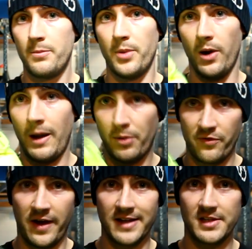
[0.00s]
but I
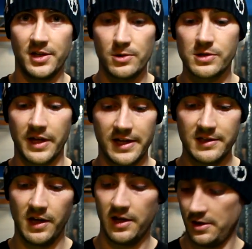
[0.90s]
prefer to use
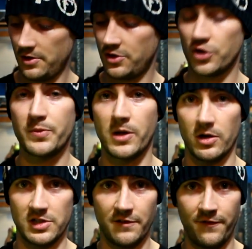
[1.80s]
these just
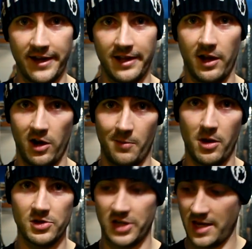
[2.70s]
because they feel a lot
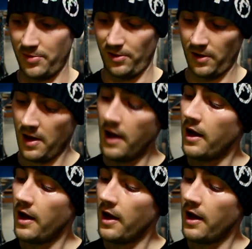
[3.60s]
more stable.